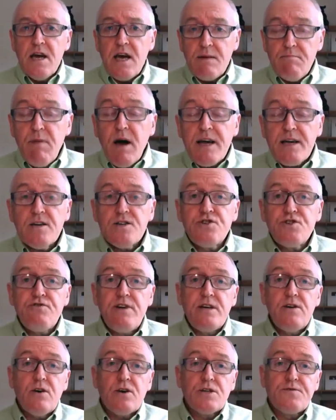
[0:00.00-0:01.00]
In my
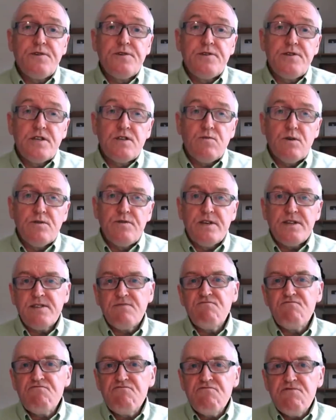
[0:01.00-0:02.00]
country, in Oxford, there's one
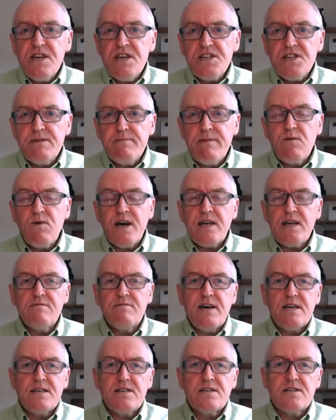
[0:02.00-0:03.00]
that's reasonably well
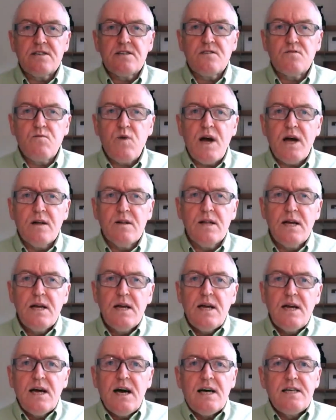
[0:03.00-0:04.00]
advanced as well.
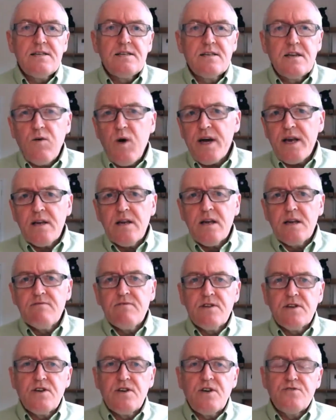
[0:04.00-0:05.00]
And quite a lot
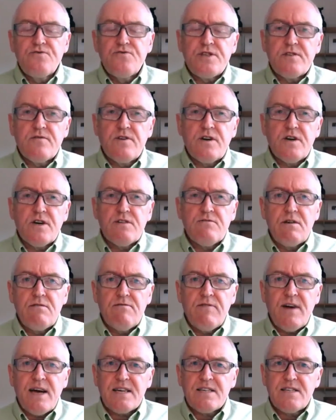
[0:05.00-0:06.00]
of other countries have got their
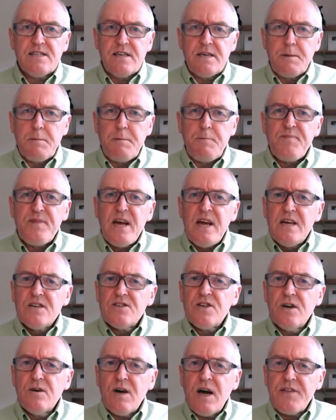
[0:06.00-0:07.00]
own vaccine.
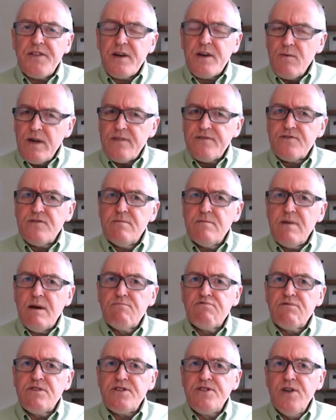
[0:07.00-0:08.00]
So I think we have to
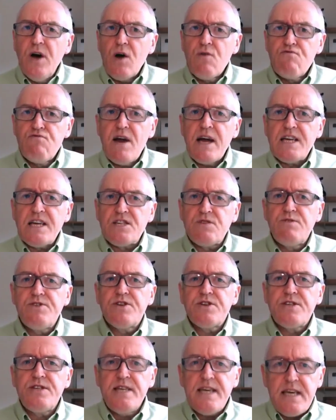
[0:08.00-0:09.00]
remember it's not a race. We
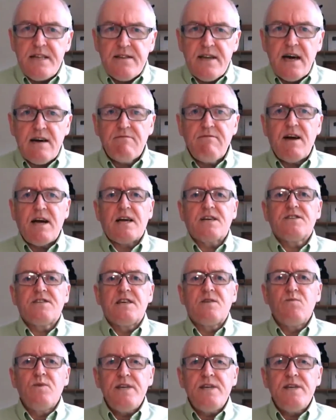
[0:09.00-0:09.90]
just need that vaccine.